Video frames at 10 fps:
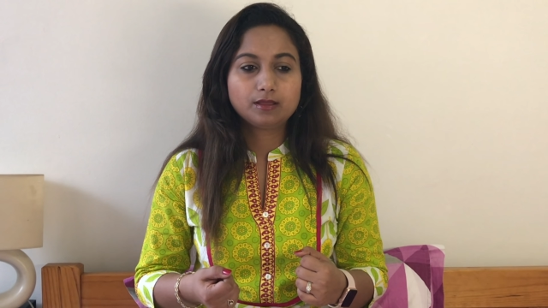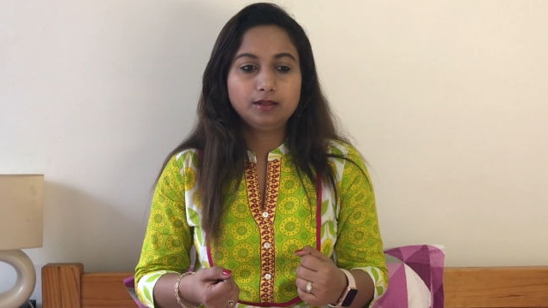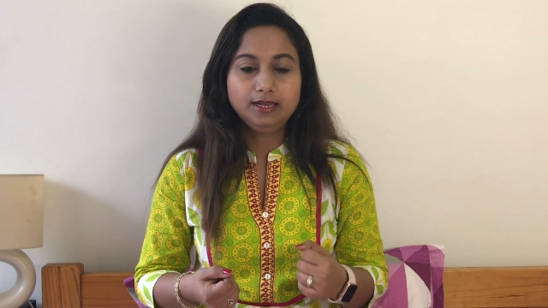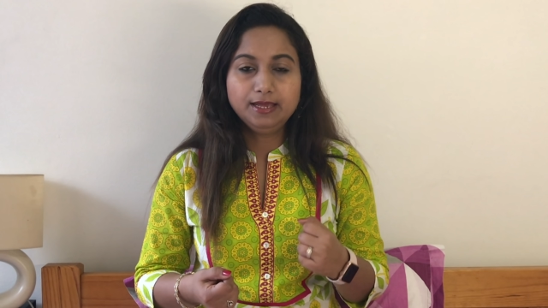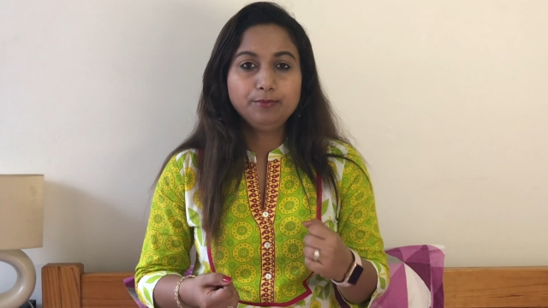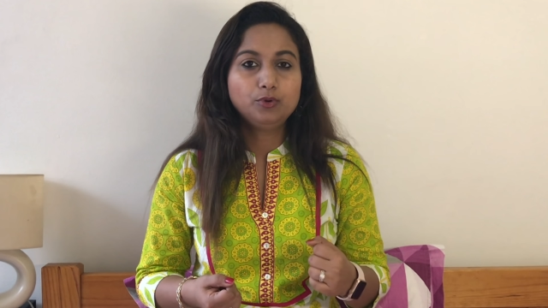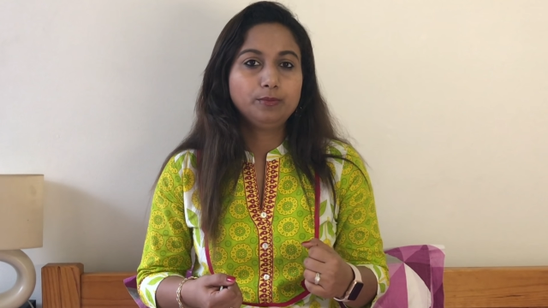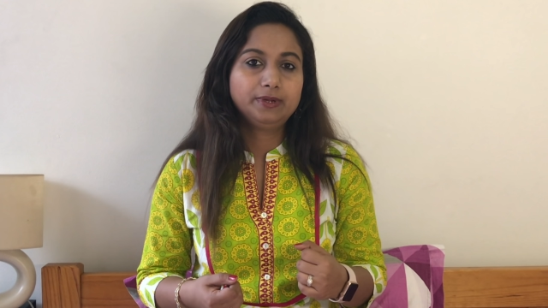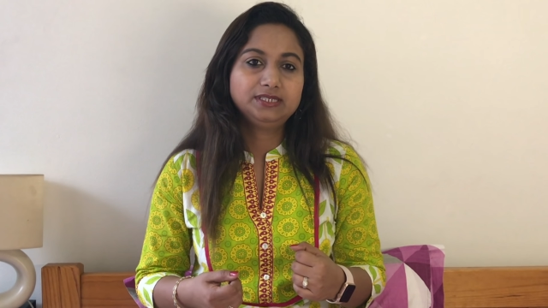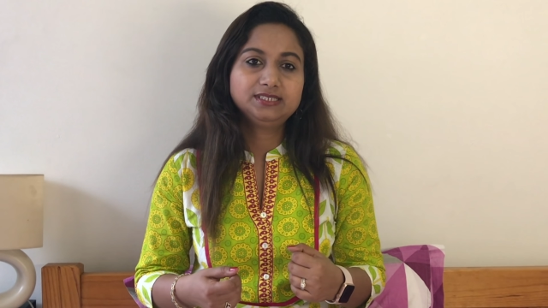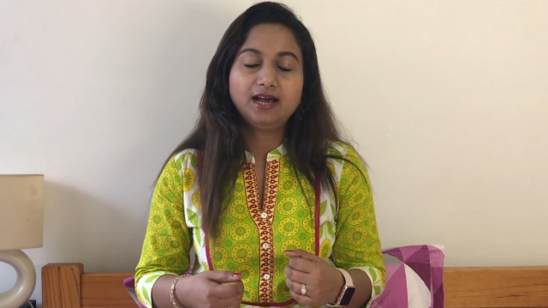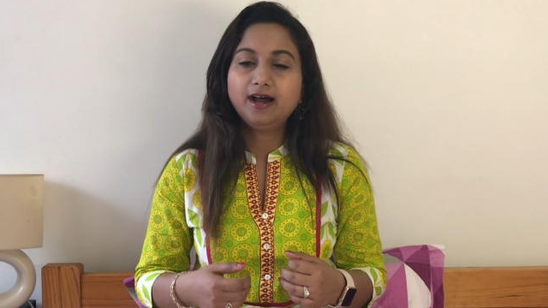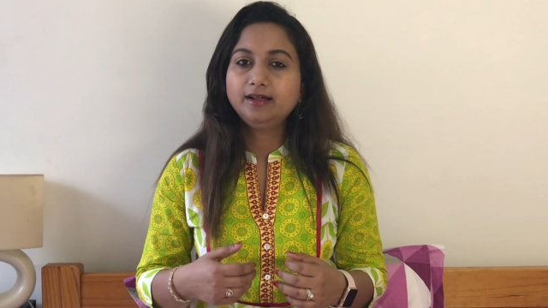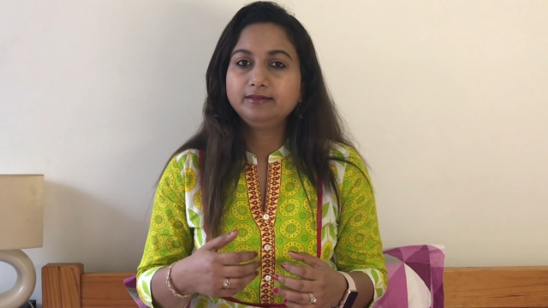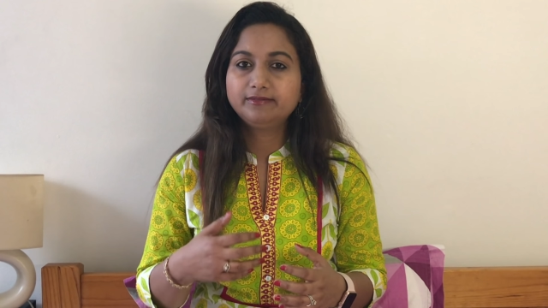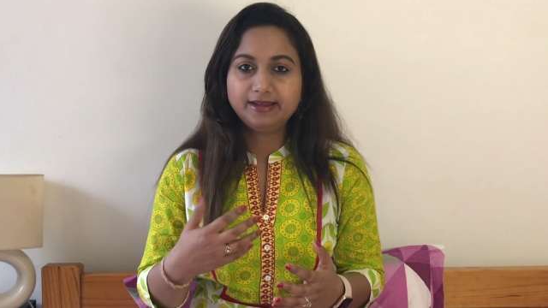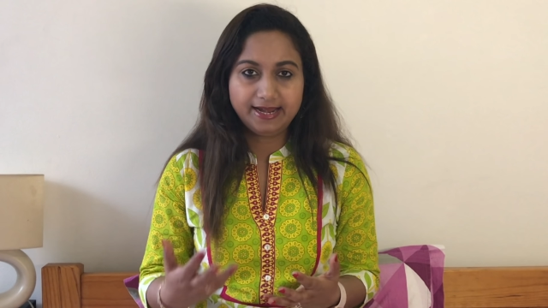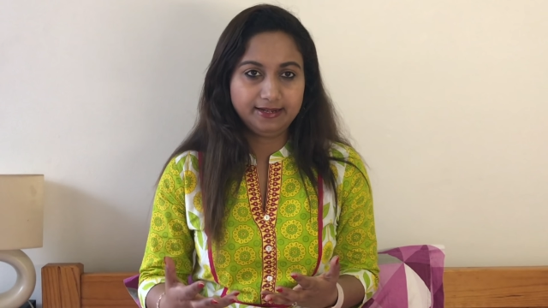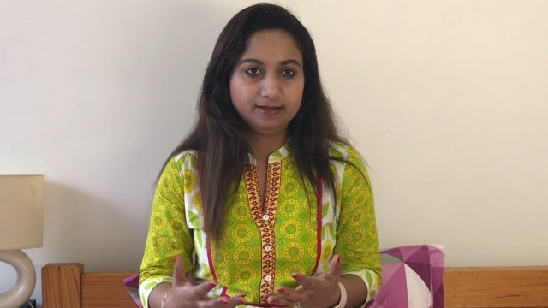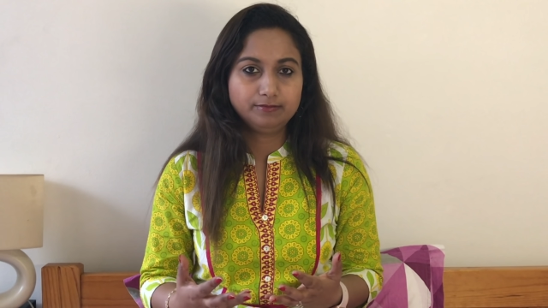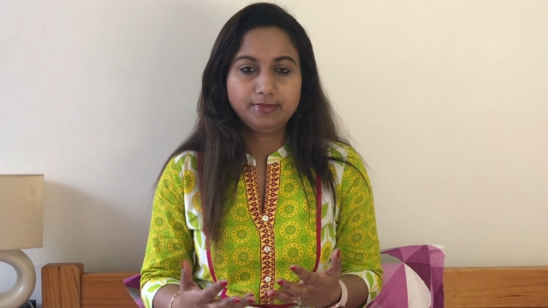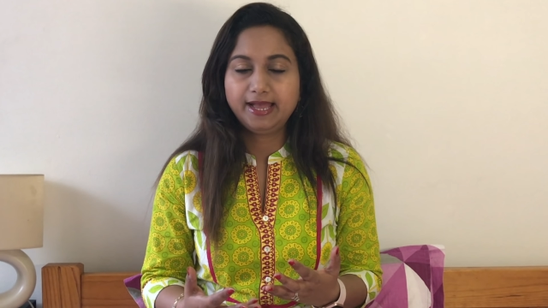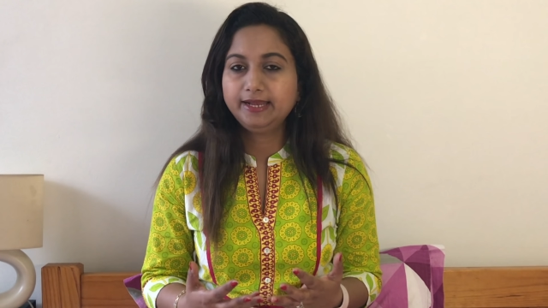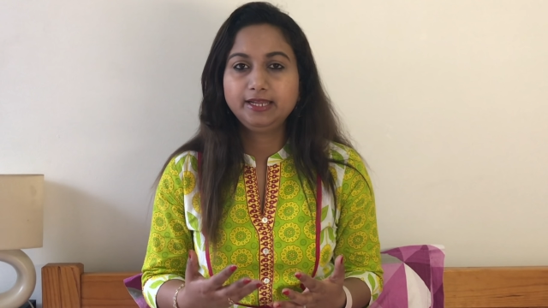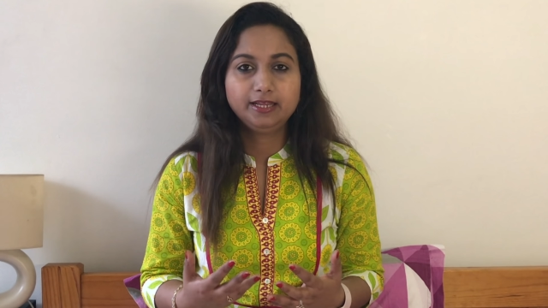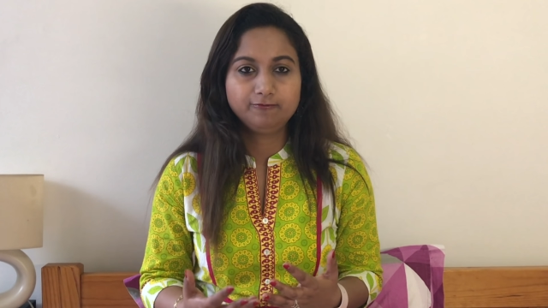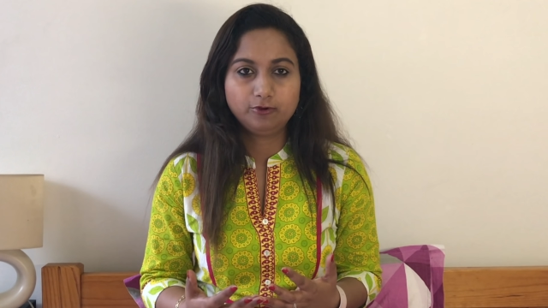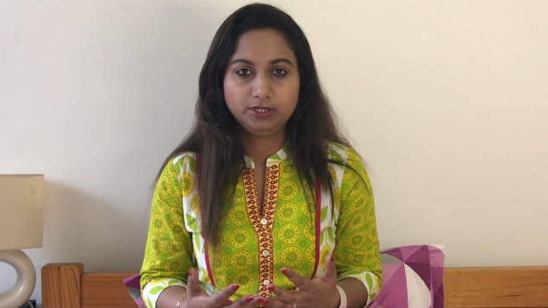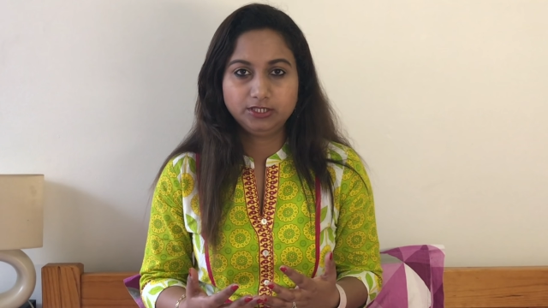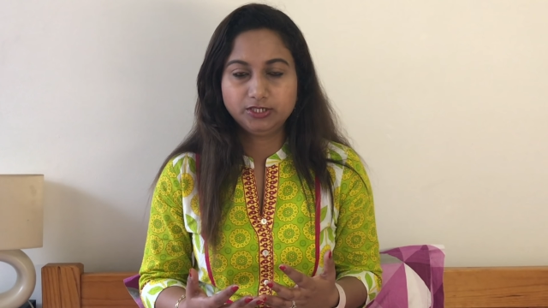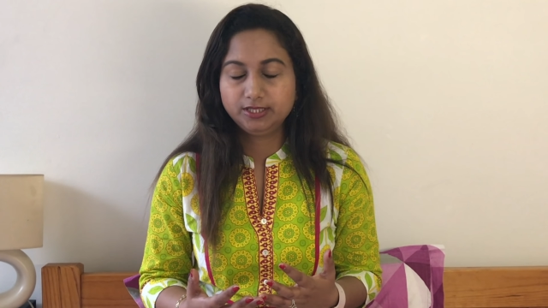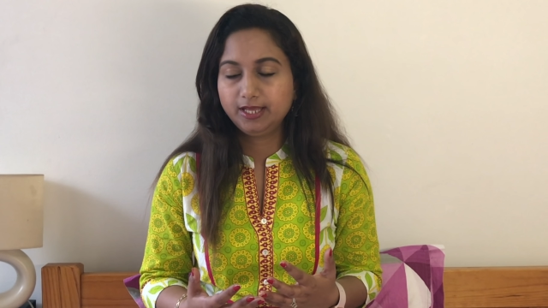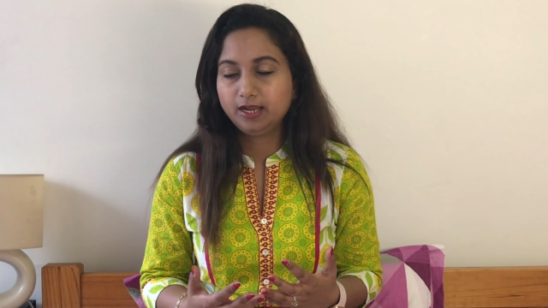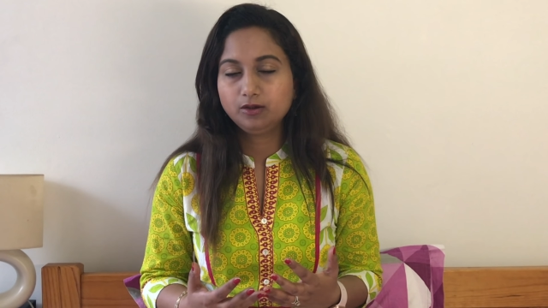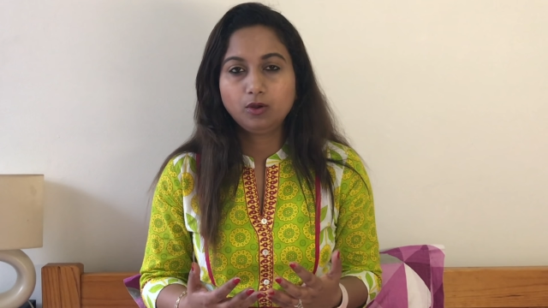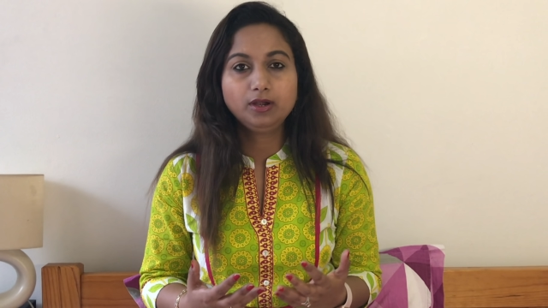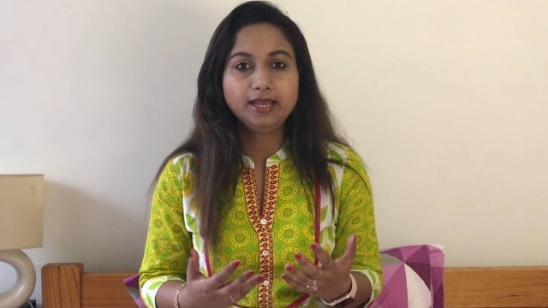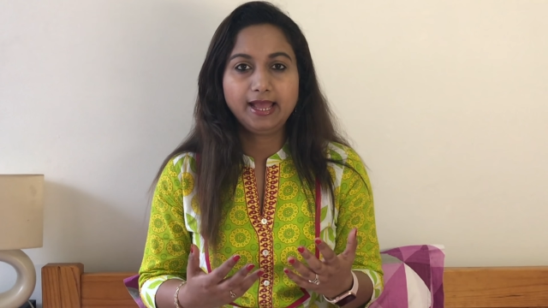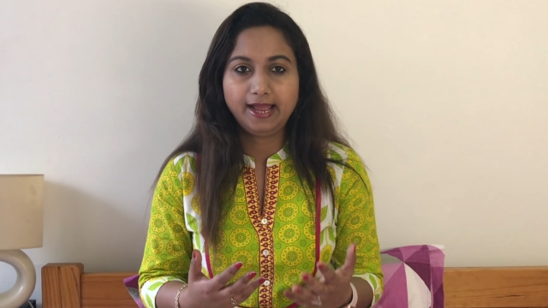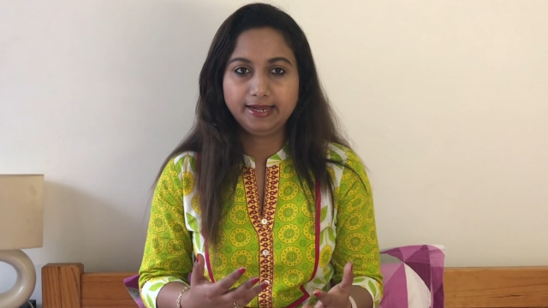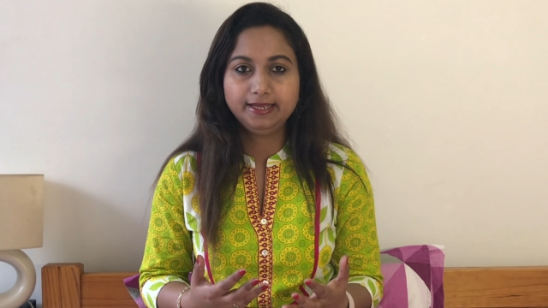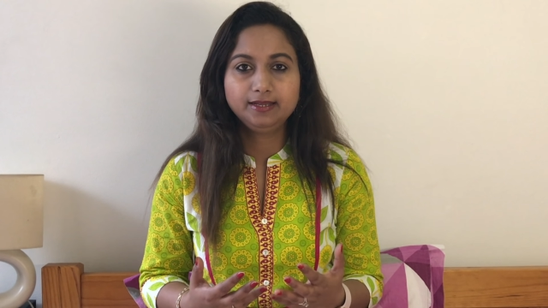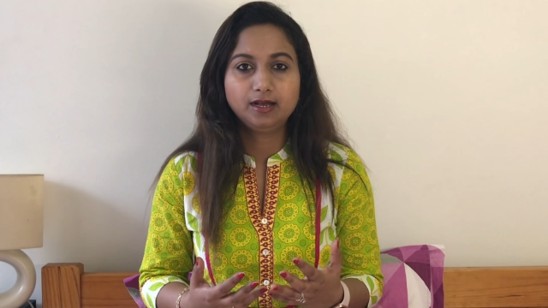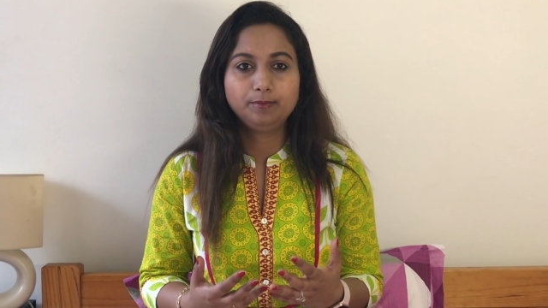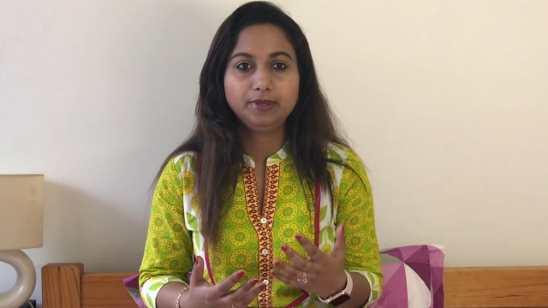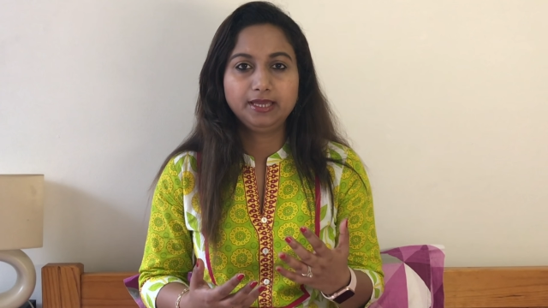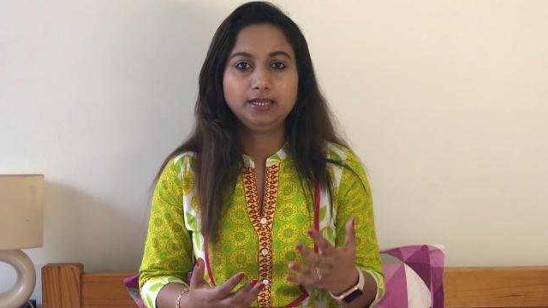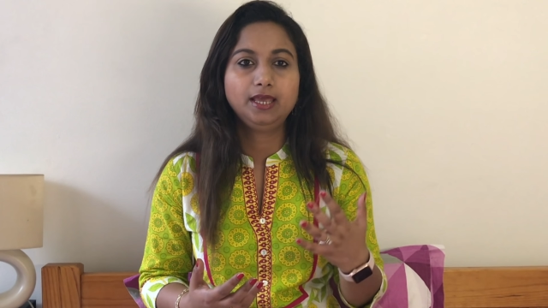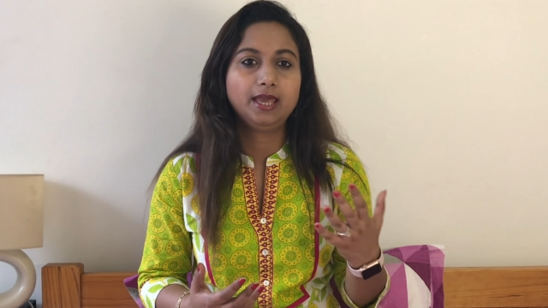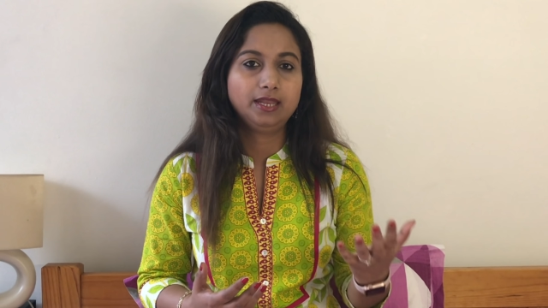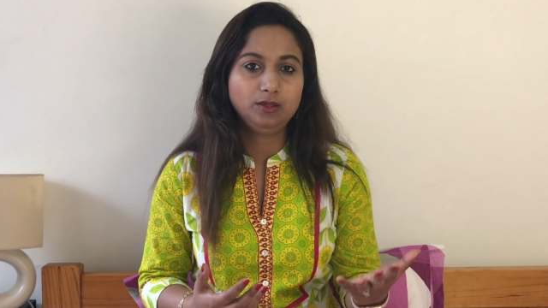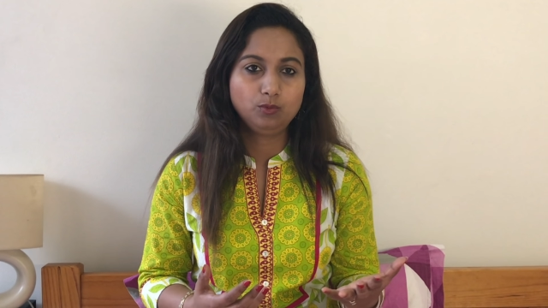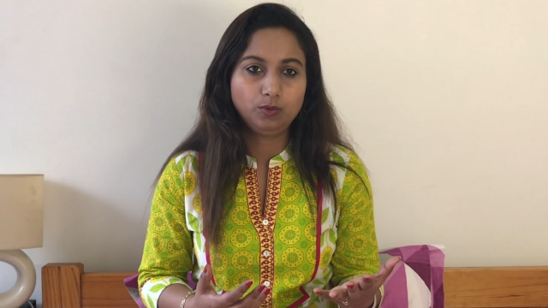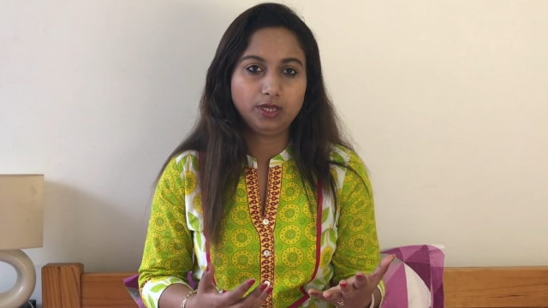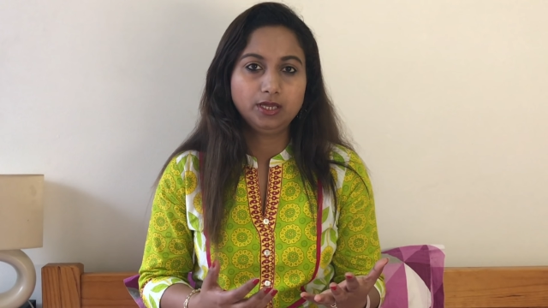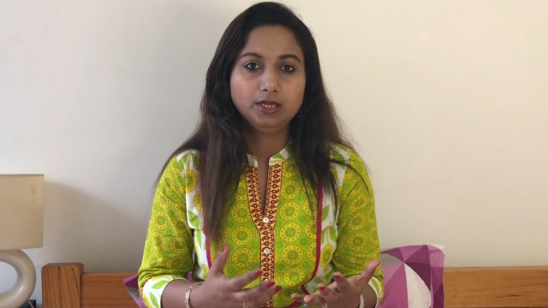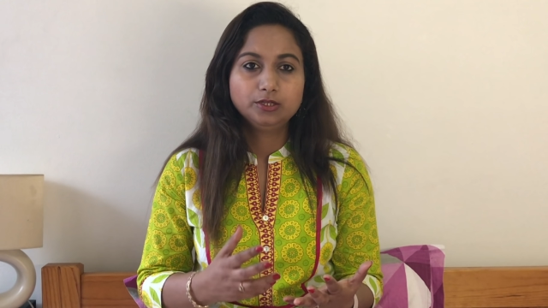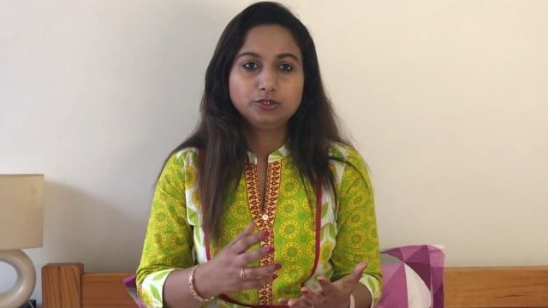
limb movements are random and involuntary they are not adding up in any way